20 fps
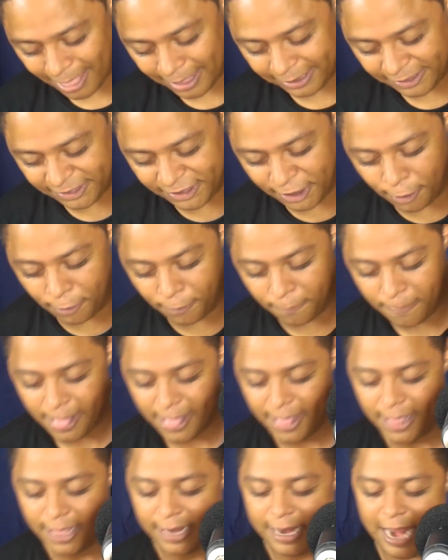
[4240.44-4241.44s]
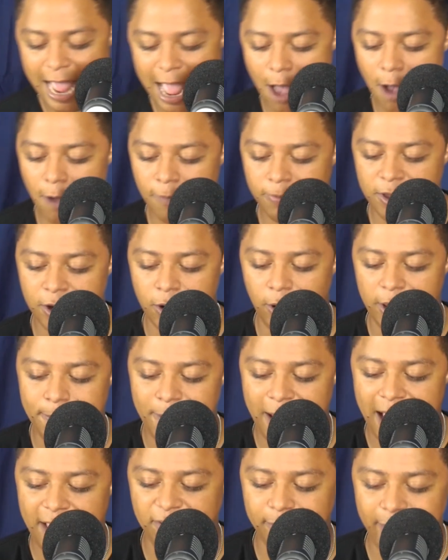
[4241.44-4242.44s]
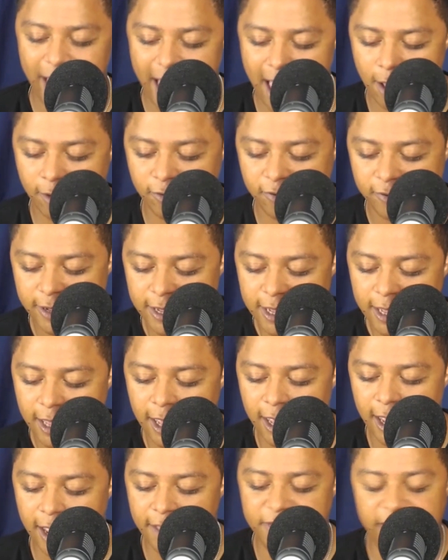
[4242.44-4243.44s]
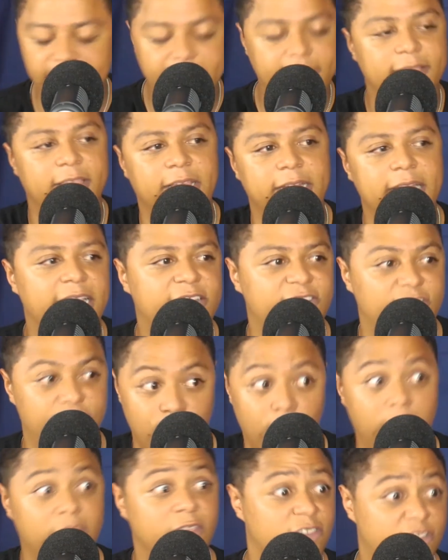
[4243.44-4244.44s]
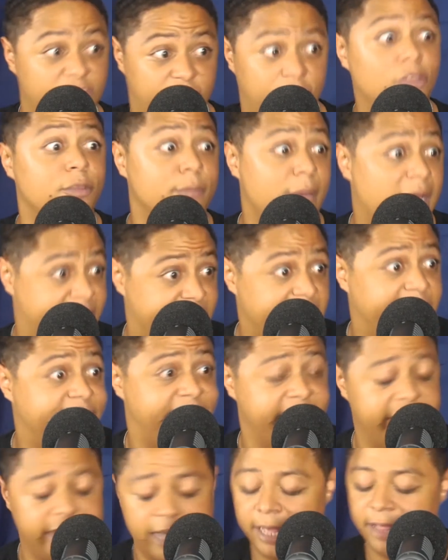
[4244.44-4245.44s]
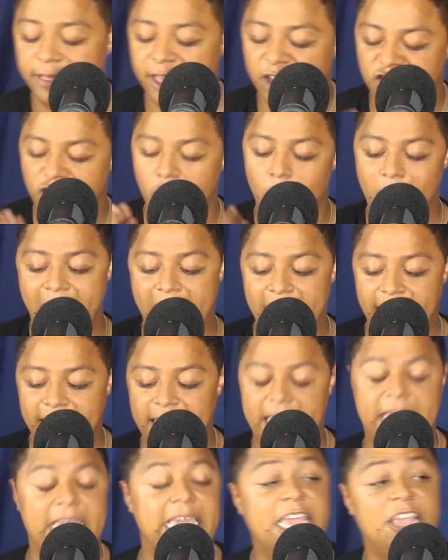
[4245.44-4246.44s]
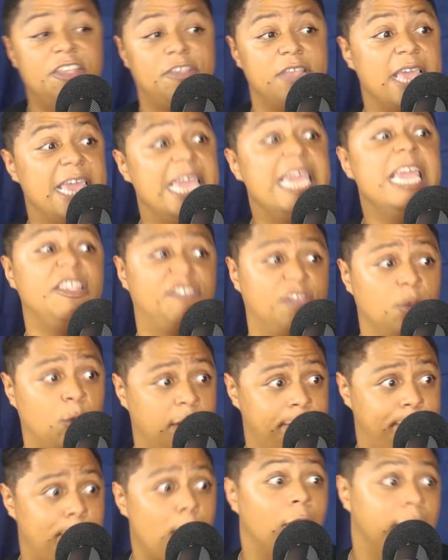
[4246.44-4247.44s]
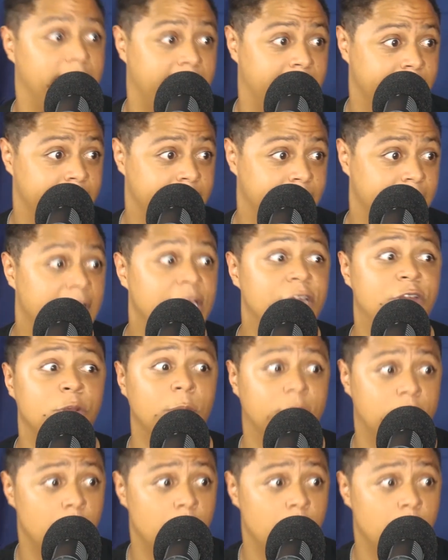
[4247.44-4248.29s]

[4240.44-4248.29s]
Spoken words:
So now, he buys them a house. Then this is still the montage scene. They show Eddie. He's the one partying and doing